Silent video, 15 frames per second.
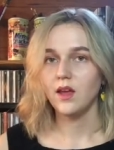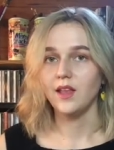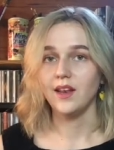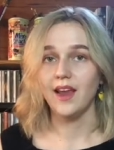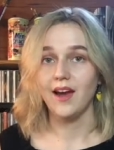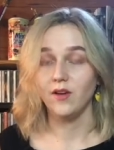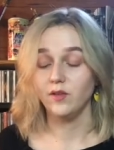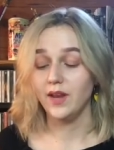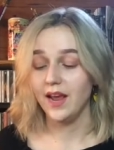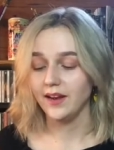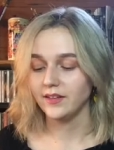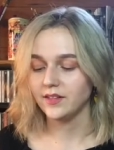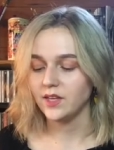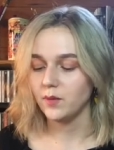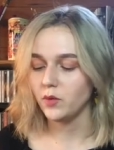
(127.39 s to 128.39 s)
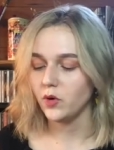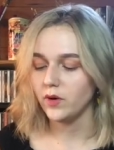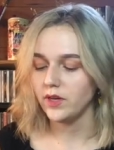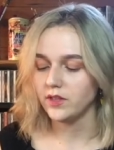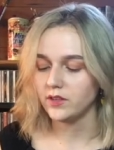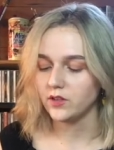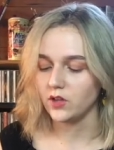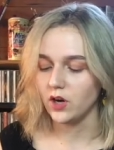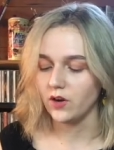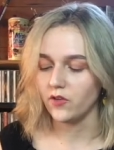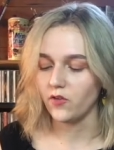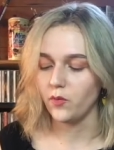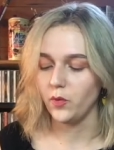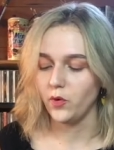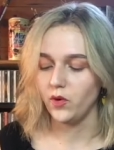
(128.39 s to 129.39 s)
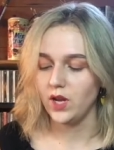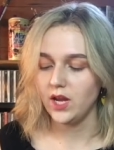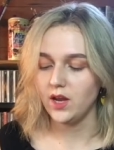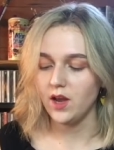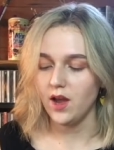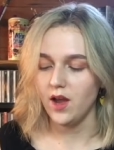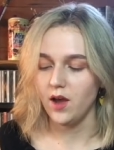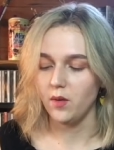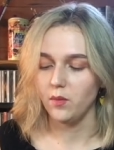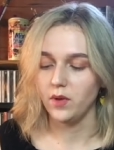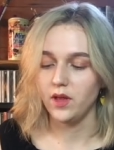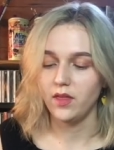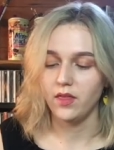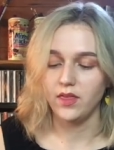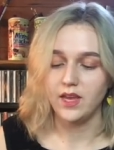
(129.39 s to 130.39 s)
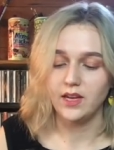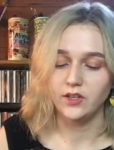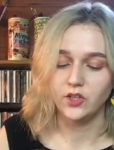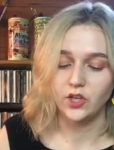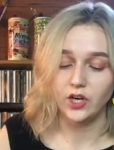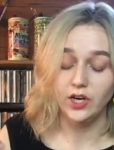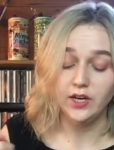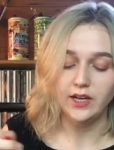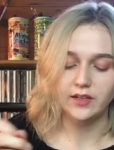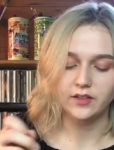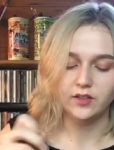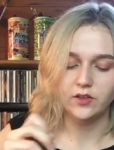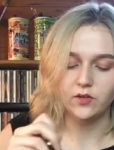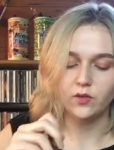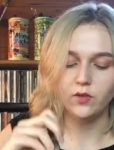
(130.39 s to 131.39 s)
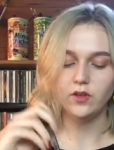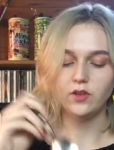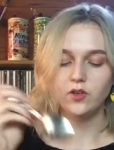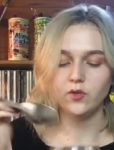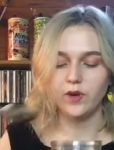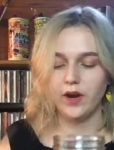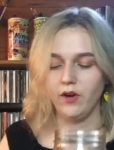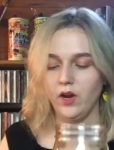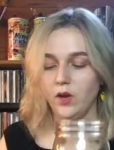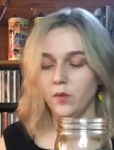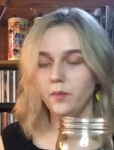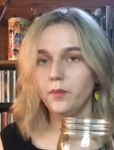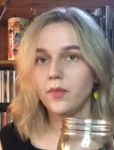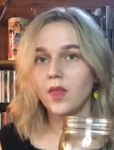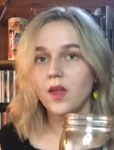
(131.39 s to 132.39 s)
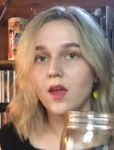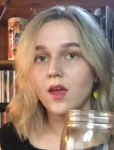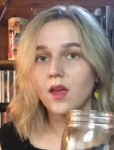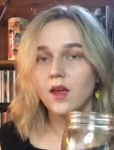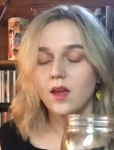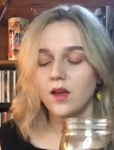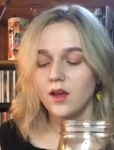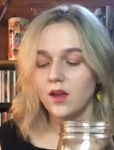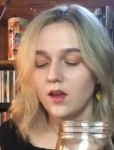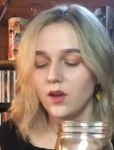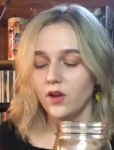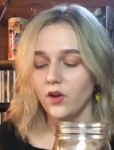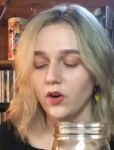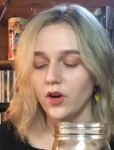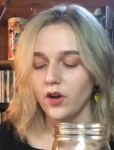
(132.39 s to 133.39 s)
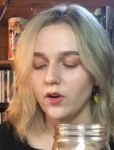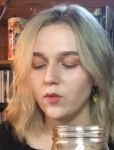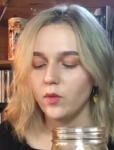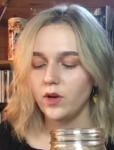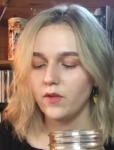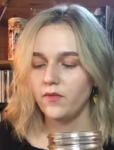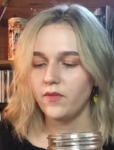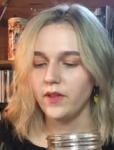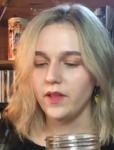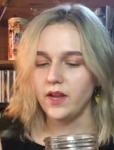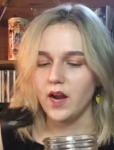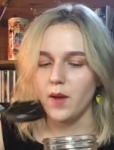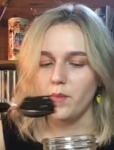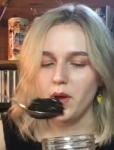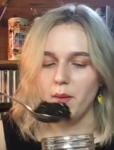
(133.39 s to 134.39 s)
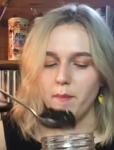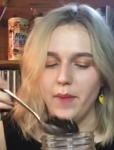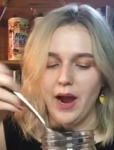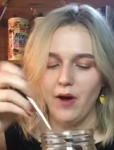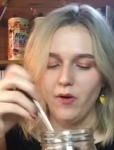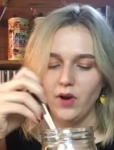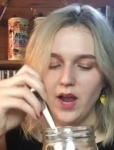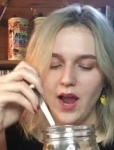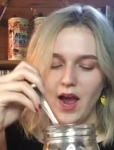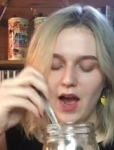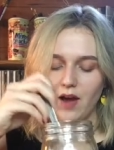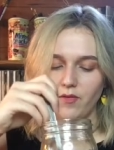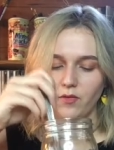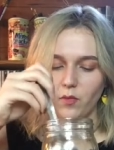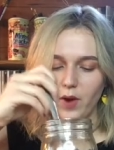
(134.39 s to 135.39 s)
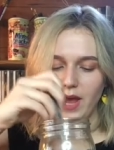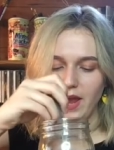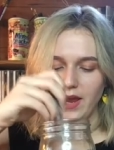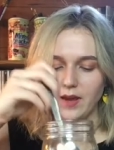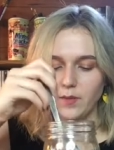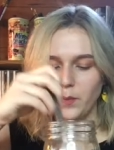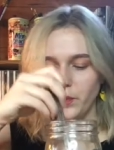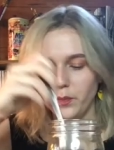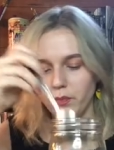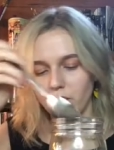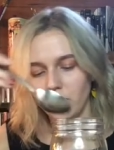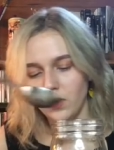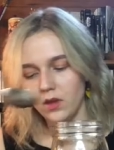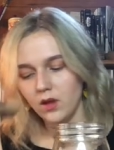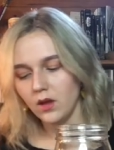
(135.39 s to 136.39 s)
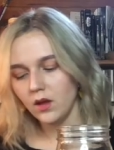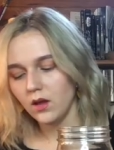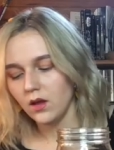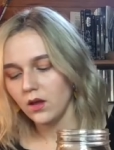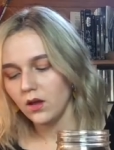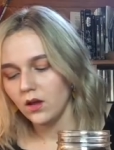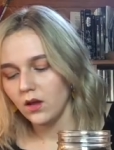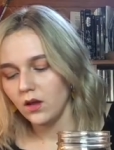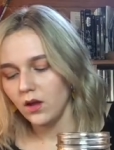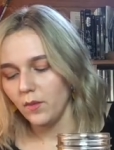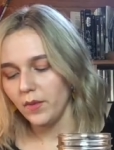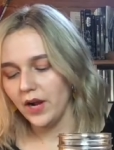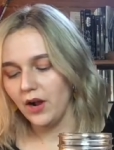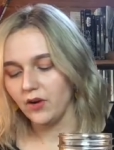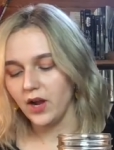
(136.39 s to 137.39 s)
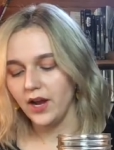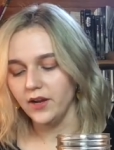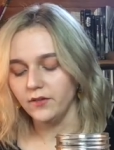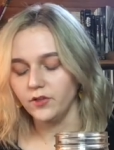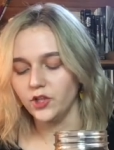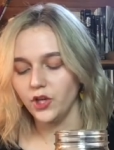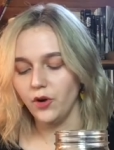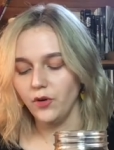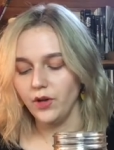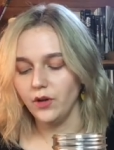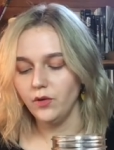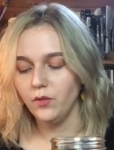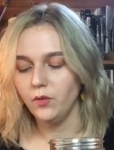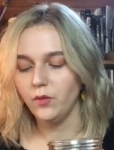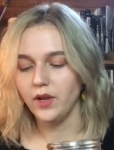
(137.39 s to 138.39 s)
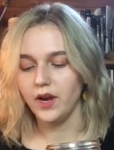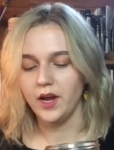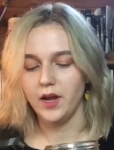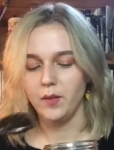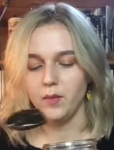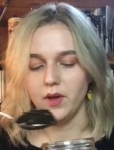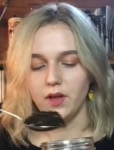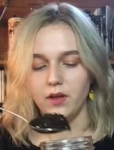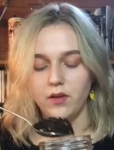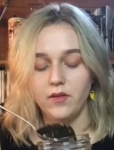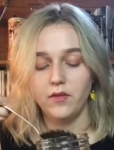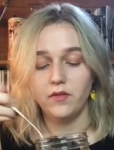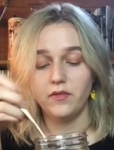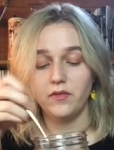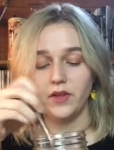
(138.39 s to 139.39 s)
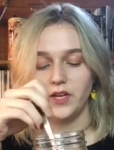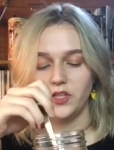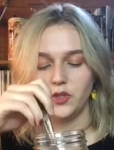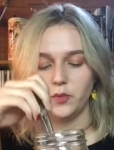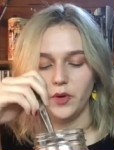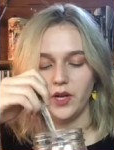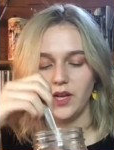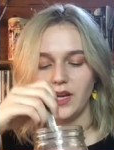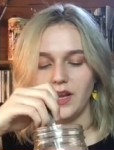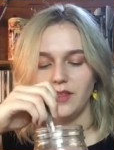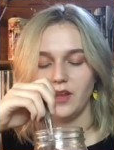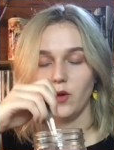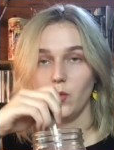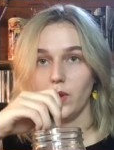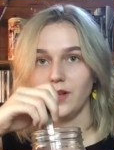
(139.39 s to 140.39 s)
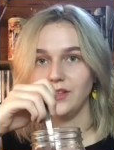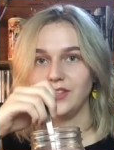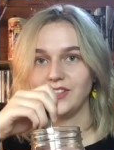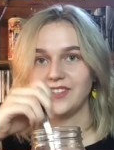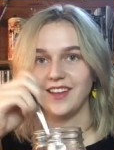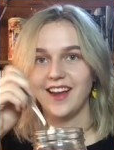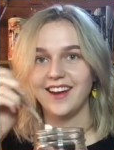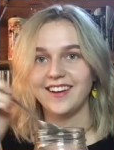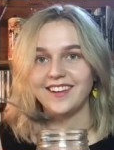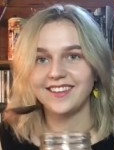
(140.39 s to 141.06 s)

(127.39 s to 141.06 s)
now next I'm going to start spooning um, the dirt into the terrarium you're going to want to fill it up about halfway but I'll kind of show you when I'm finished putting it in there what it looks like.